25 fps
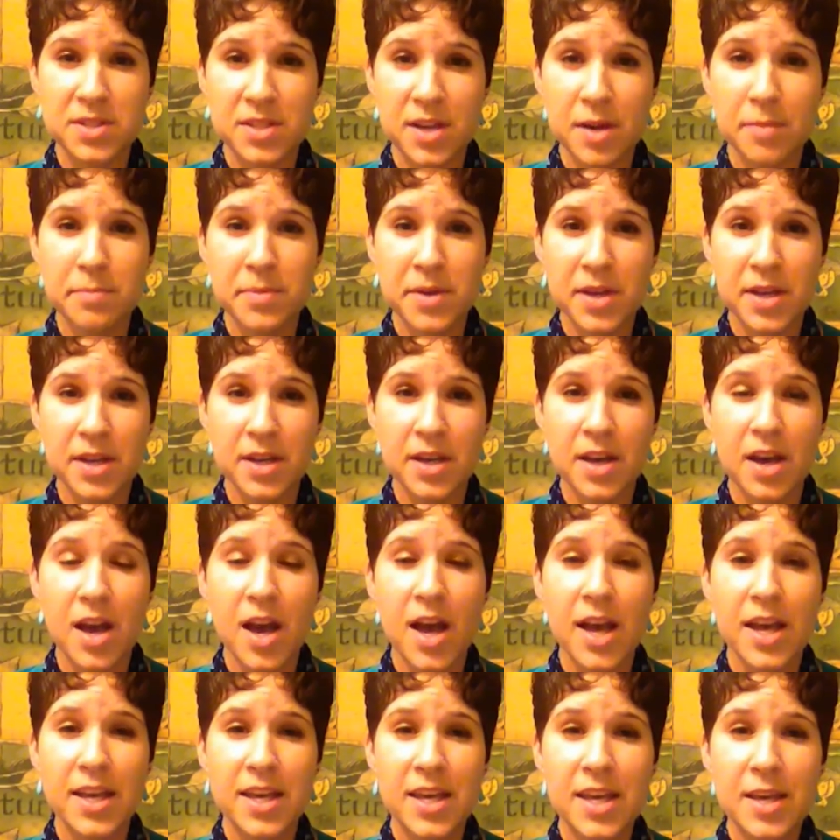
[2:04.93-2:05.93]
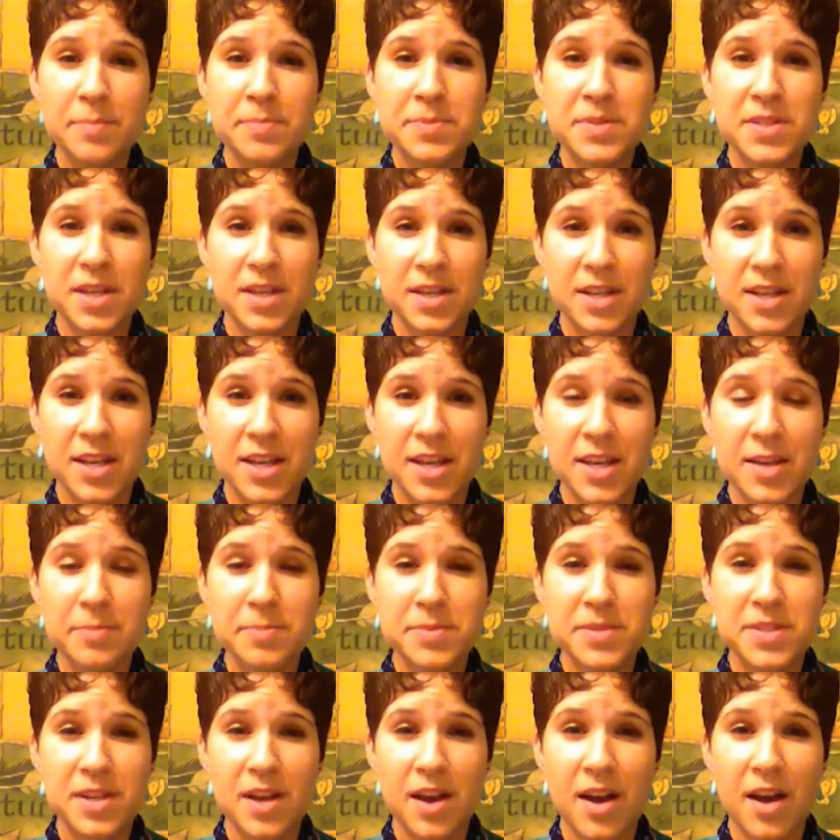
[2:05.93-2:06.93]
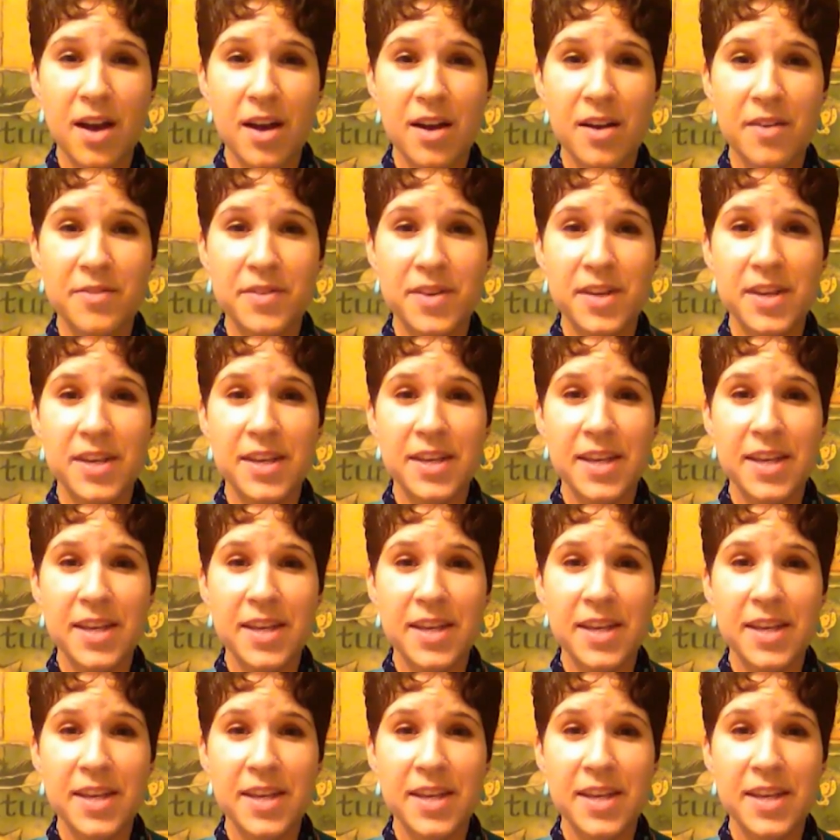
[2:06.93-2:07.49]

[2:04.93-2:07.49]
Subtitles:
dumping heaps and heaps of